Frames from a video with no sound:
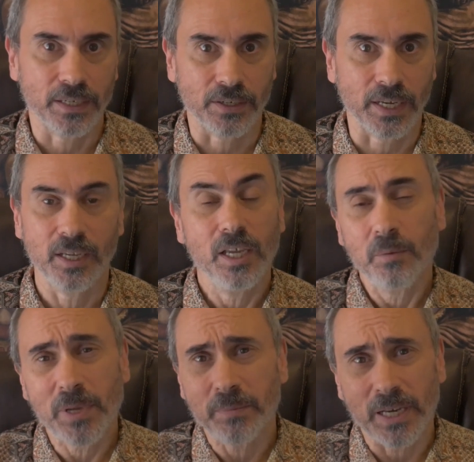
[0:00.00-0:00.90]
Okay.
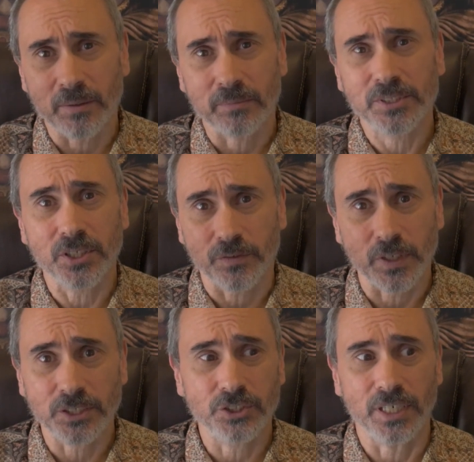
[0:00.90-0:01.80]
Maybe I'm still
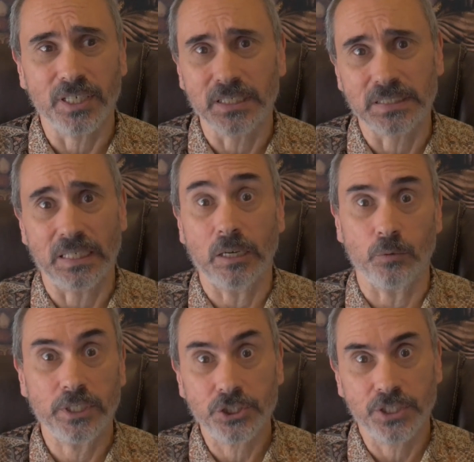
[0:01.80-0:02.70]
frustrated because I
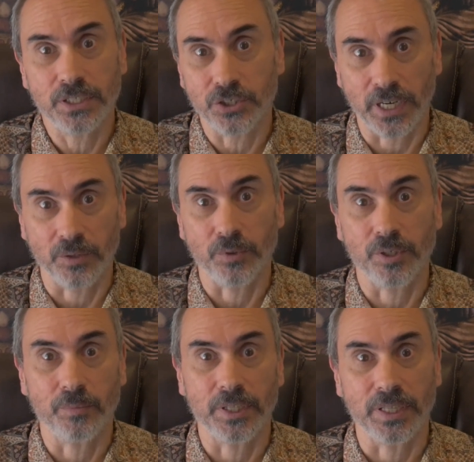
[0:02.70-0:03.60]
wish the train wouldn't
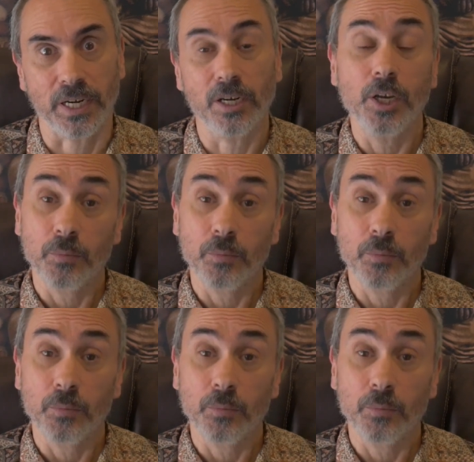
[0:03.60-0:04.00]
have been there,